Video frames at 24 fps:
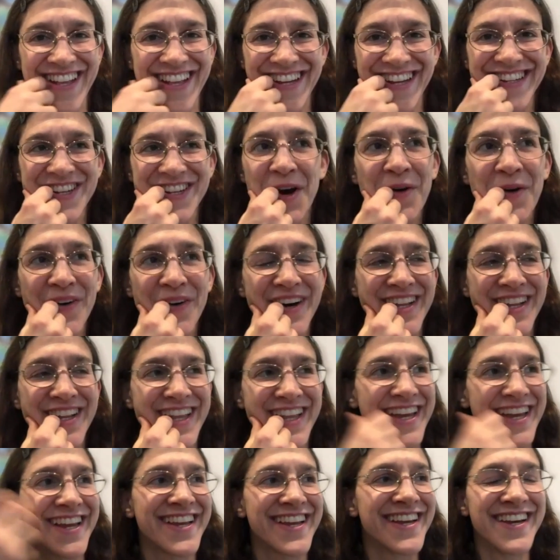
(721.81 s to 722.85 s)
Like, no one,
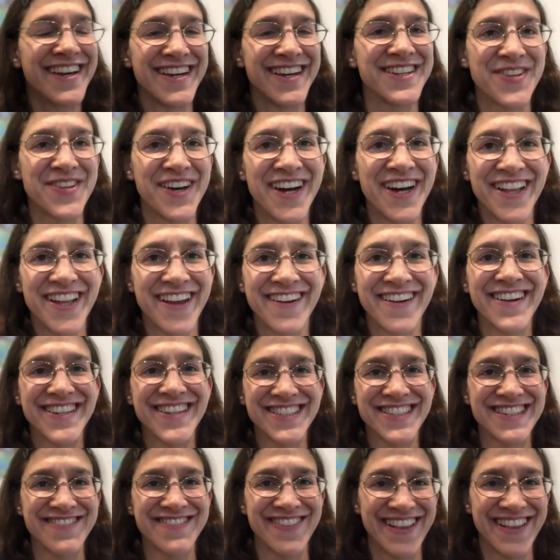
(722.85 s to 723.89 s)
like, it's
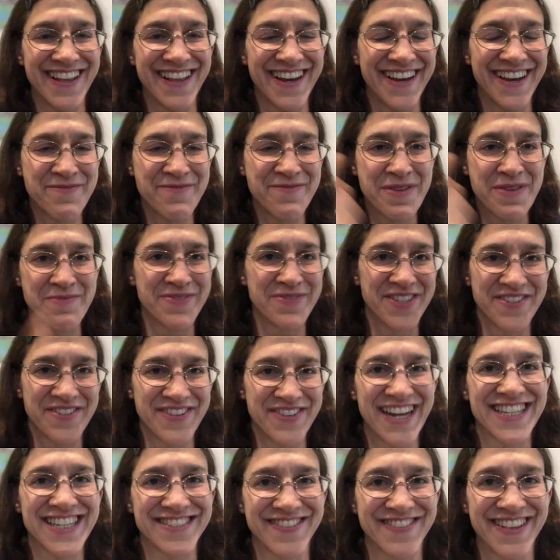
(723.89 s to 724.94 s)
hilarious to me that people
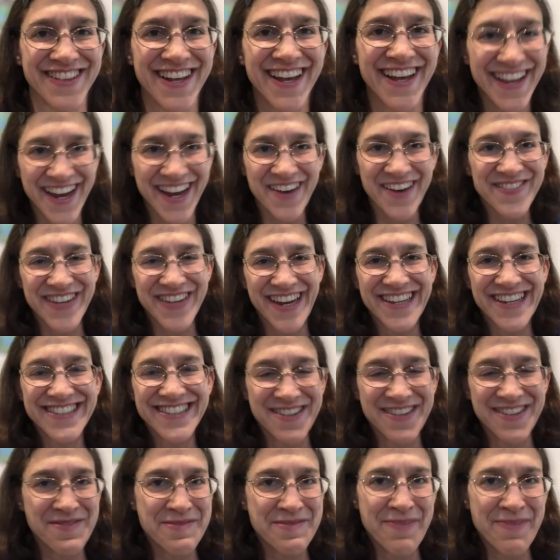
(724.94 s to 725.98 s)
even ask me that. Yeah, I'm
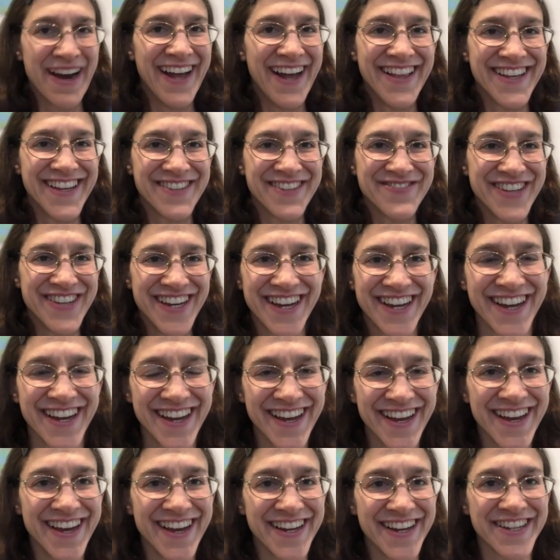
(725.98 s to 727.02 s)
nice, I'm smiling, but,
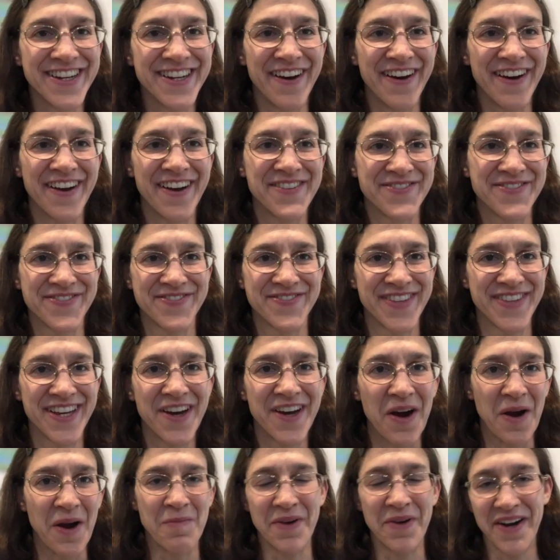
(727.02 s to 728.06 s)
you know, I've
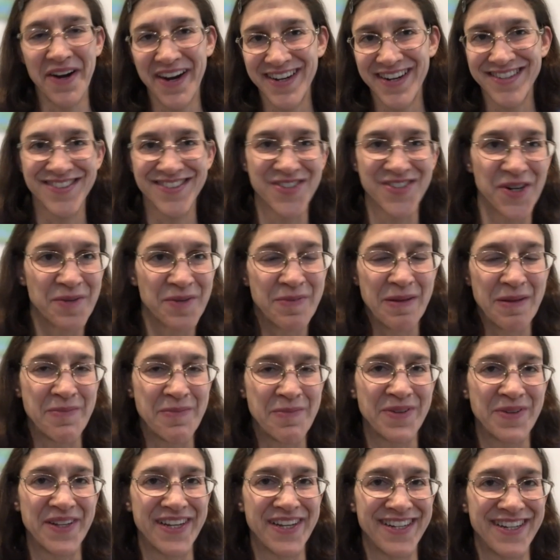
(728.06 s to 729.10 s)
armbarred and choked
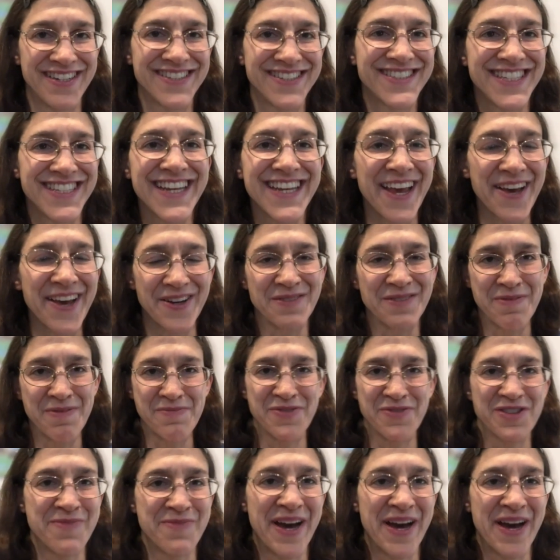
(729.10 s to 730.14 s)
people and TKO'd
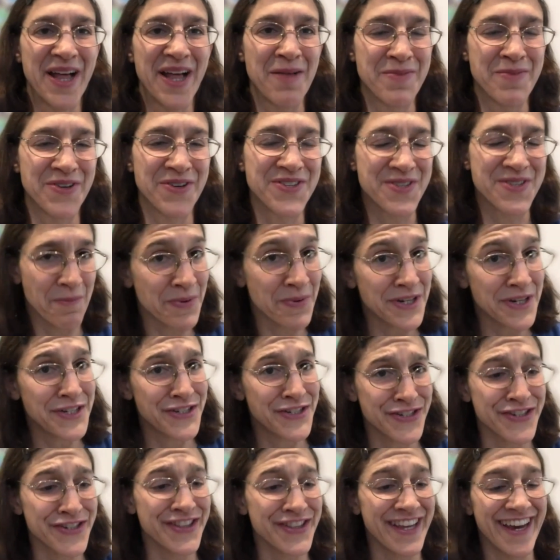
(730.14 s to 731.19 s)
people with my elbows. So I'm pretty
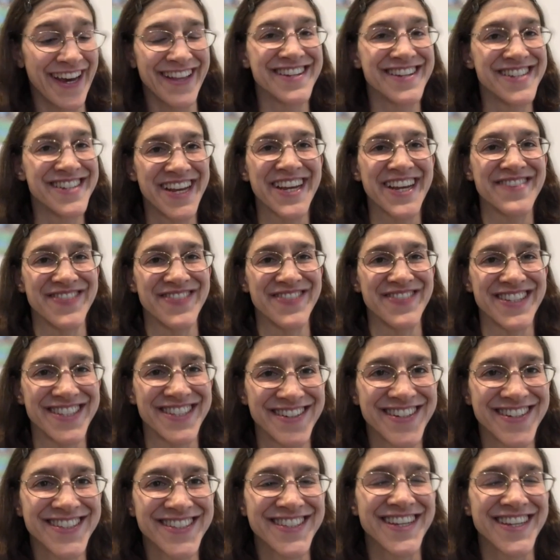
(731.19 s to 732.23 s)
sure that they're taking me
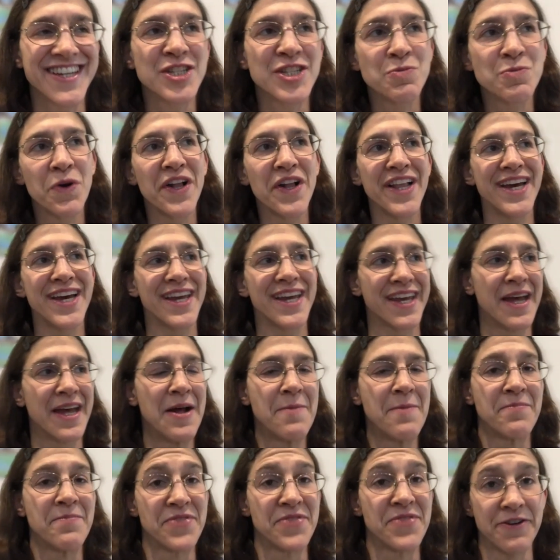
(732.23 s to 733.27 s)
seriously. It's more like
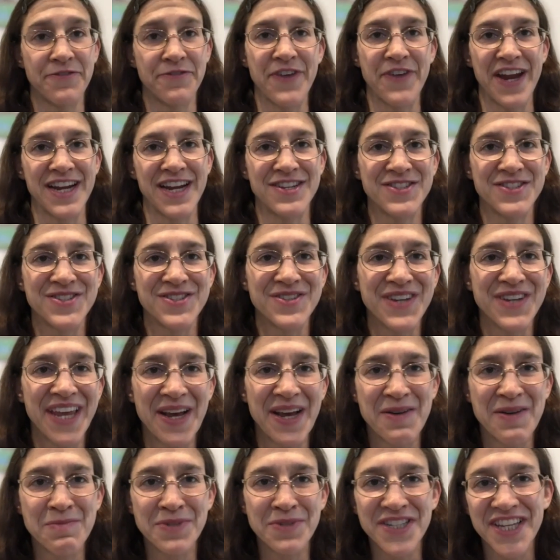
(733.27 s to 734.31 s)
the fans who
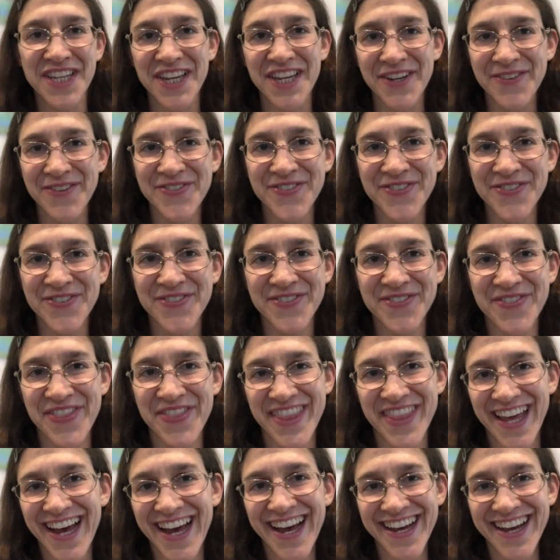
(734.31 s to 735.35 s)
can't believe
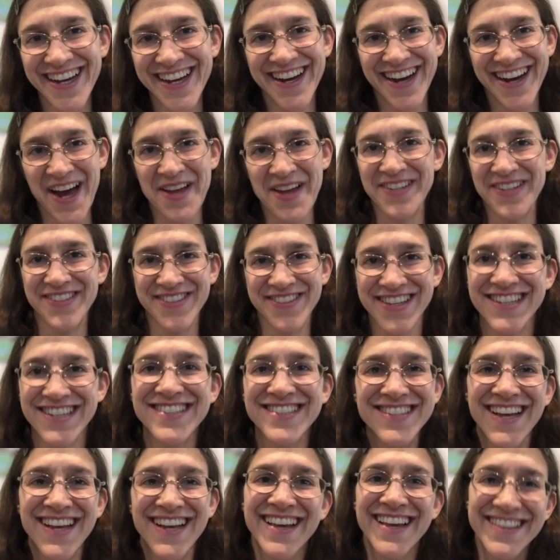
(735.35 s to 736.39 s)
that I do
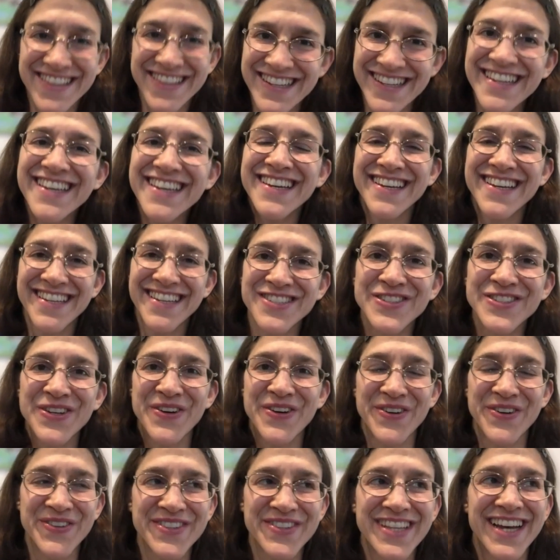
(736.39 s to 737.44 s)
this, I think.
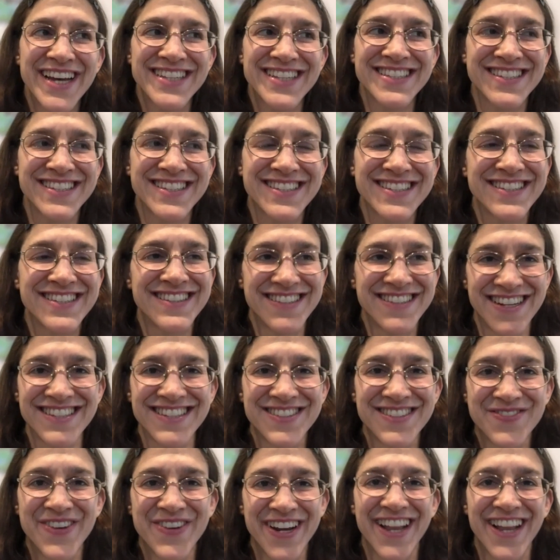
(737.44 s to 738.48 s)
So that's
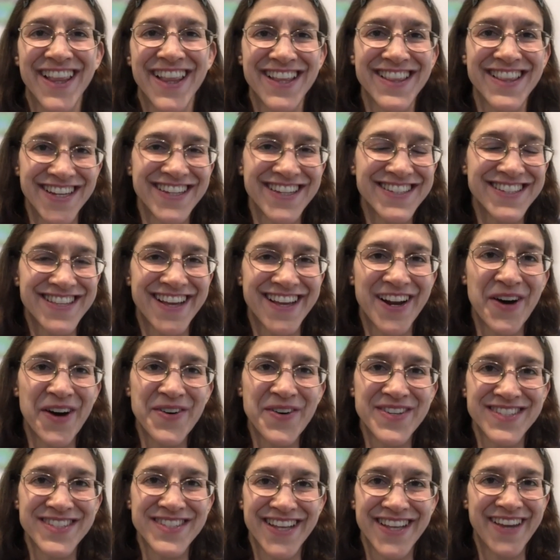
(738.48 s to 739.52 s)
that's one of the things that
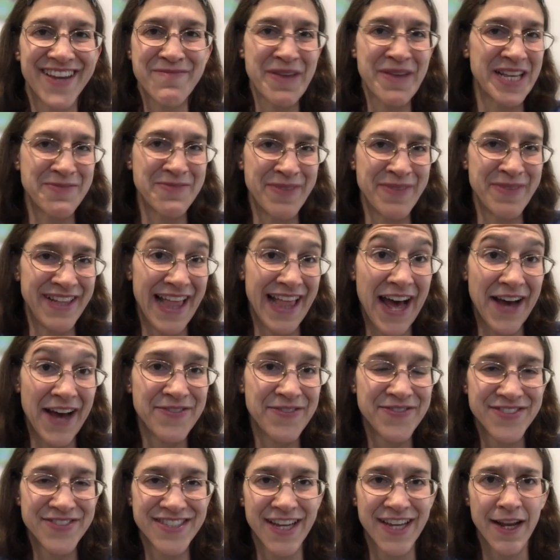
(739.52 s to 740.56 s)
always like makes me laugh.
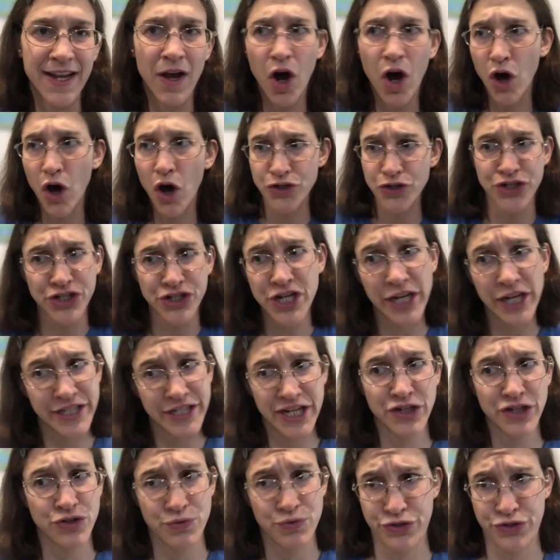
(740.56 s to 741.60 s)
It's like, oh, she's not
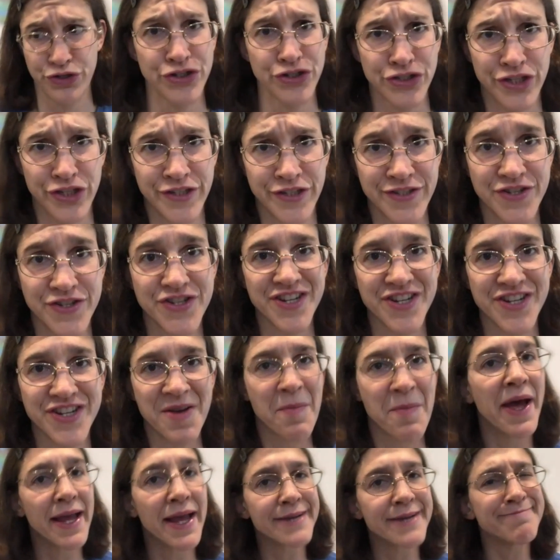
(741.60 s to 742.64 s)
taking it seriously, isn't she? I'm
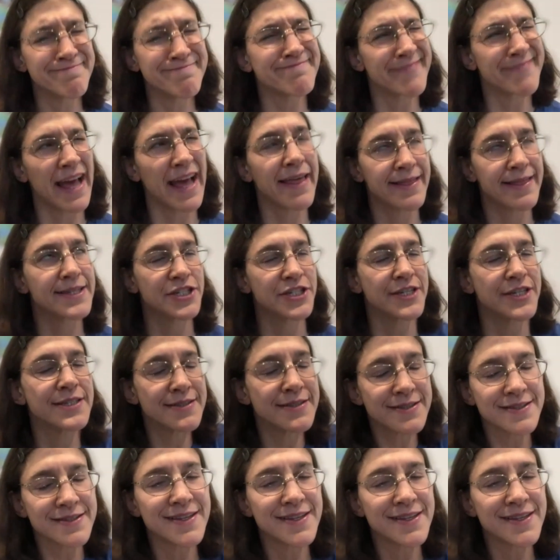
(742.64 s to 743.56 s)
like, I think she is.